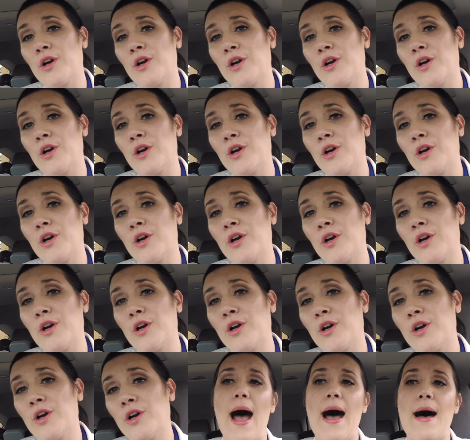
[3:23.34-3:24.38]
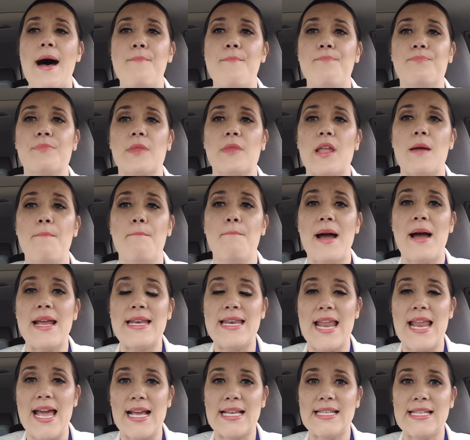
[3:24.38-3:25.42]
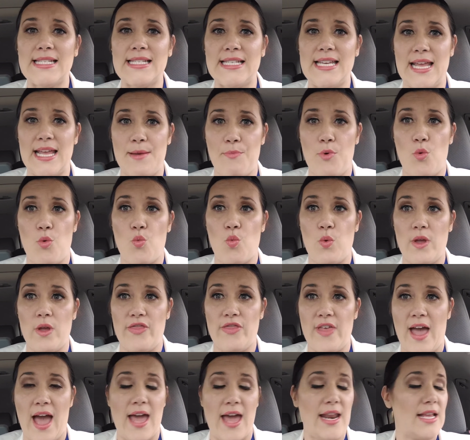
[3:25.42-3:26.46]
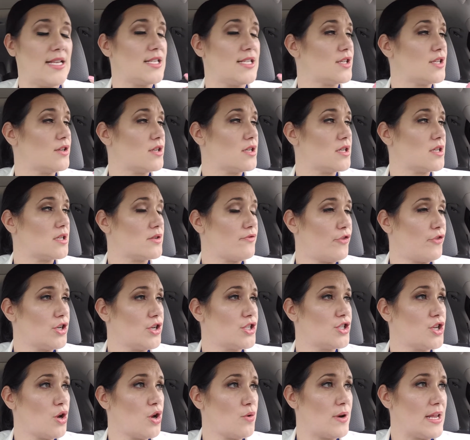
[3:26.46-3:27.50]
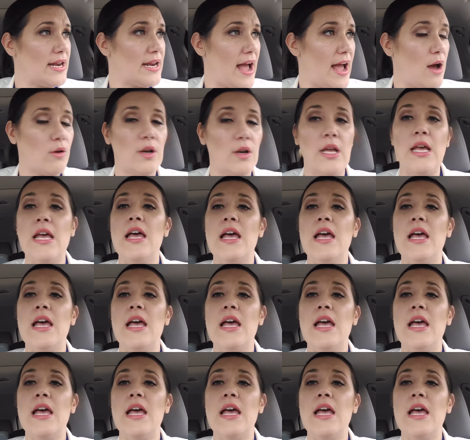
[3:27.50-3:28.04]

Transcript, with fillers: So um, my next tip with that is, first, don't eat out.